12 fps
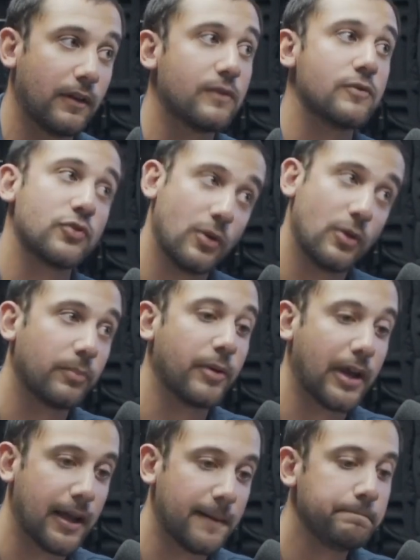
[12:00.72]
your shoulder
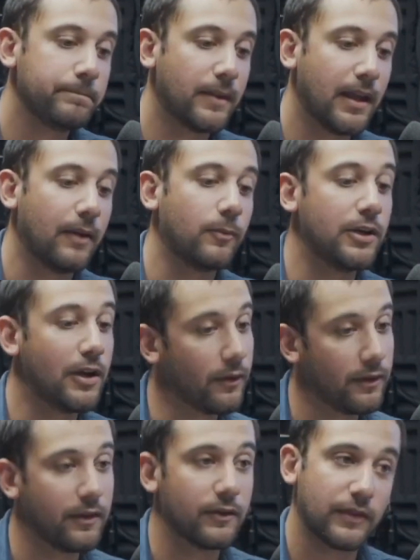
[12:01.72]
pain, and we know
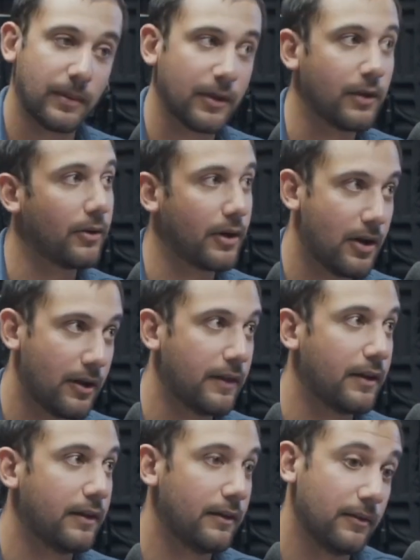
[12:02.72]
that there's something going on,
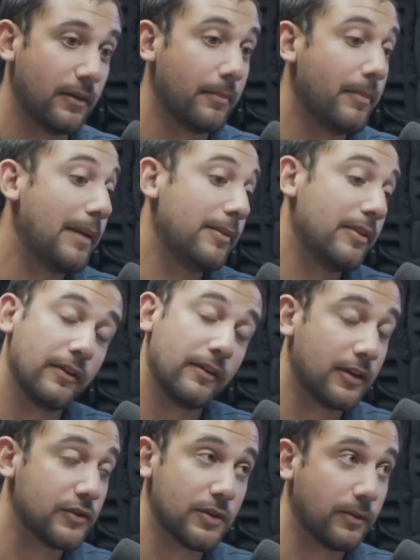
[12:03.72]
that maybe there is an
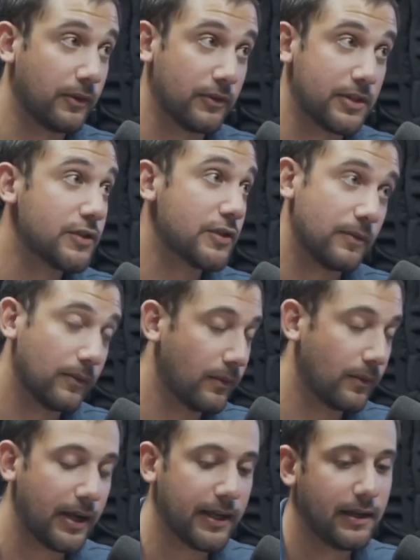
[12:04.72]
issue with your tissues,
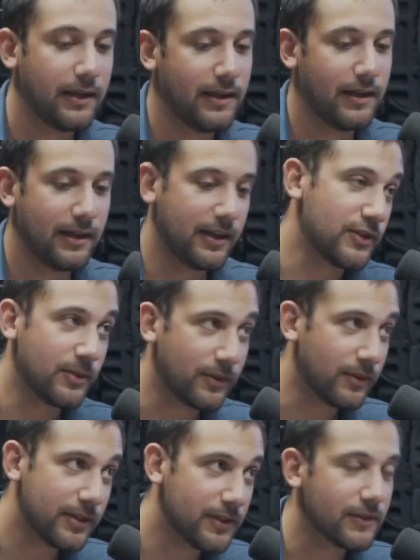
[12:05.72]
right?
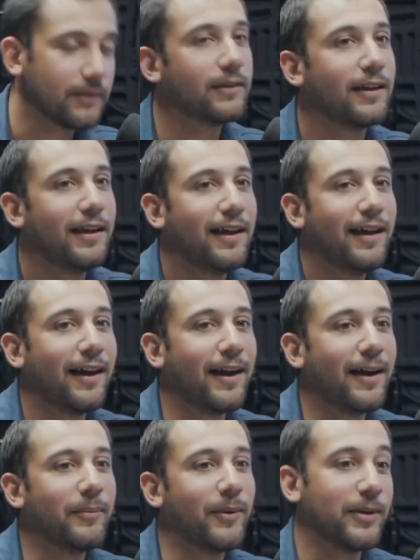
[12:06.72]

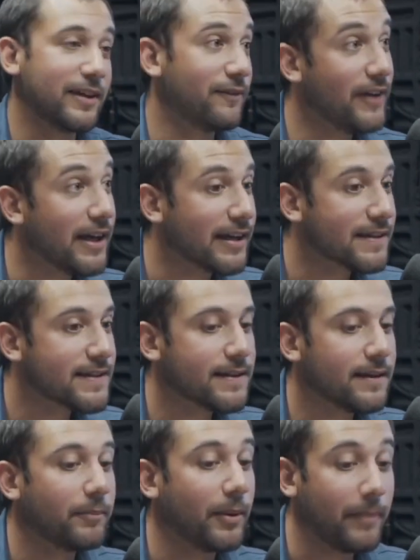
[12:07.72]
That we can fix,
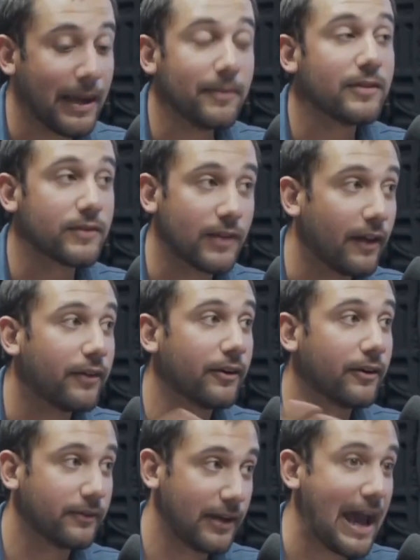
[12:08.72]
but maybe there's
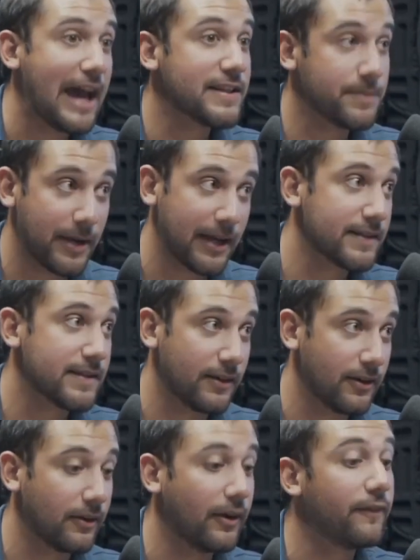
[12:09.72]
other aspects that
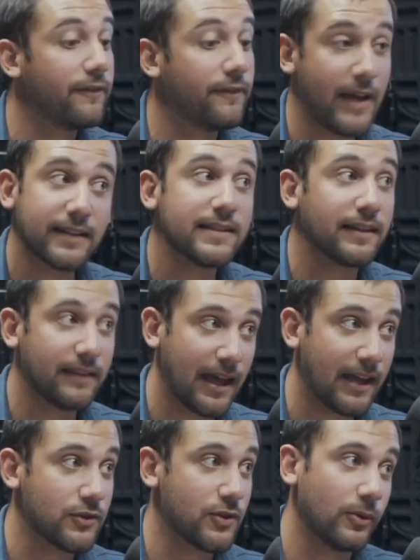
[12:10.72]
are affecting
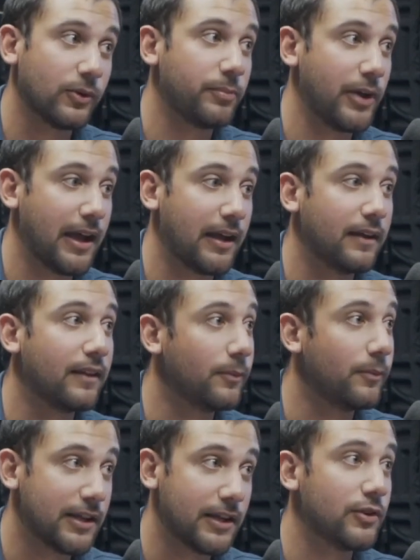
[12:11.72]
that shoulder pain that
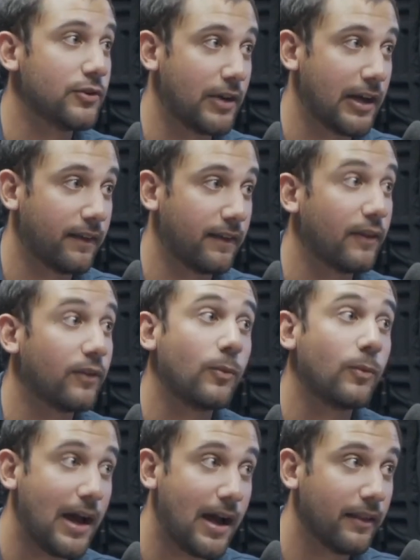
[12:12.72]
we can address as
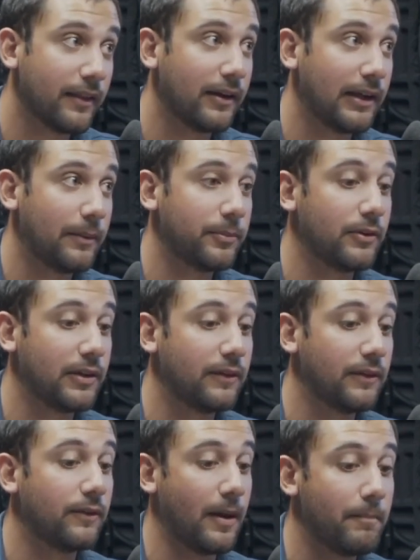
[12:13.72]
well that'll help you
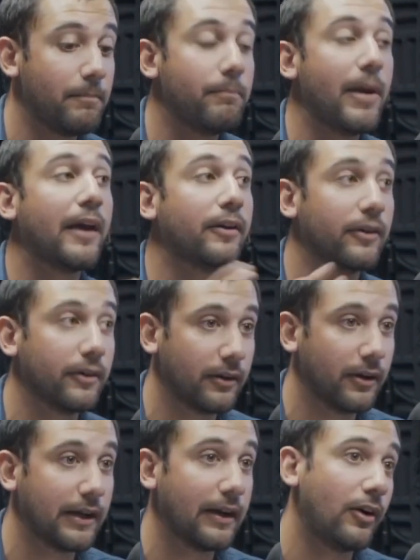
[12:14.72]
give a better
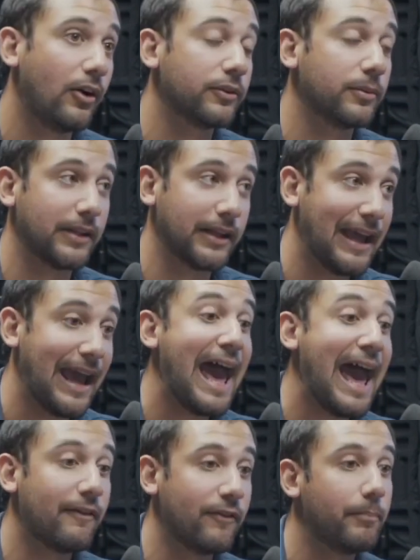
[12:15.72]
and ultimately
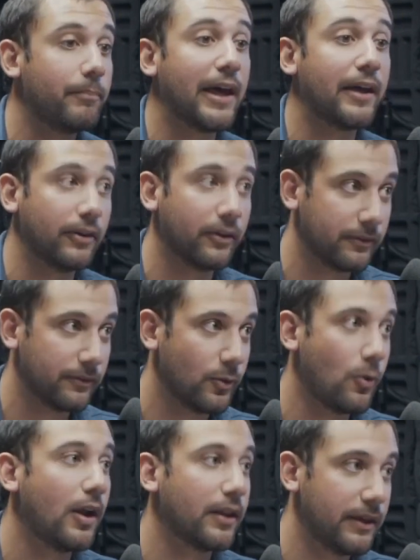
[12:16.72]
have a better
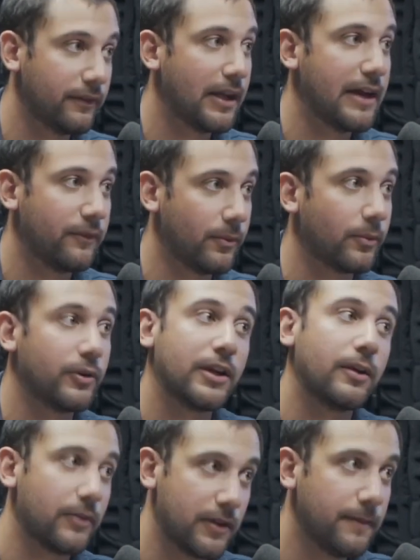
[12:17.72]
quality of life when we're
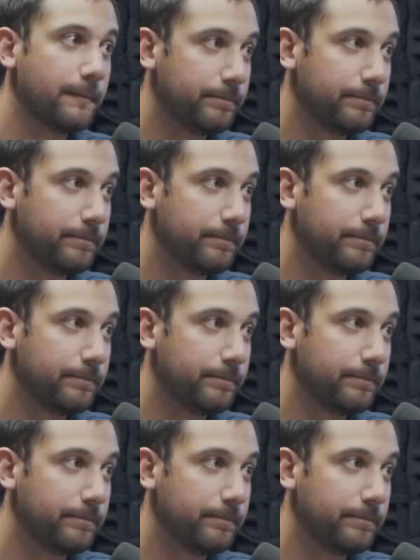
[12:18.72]
done with you.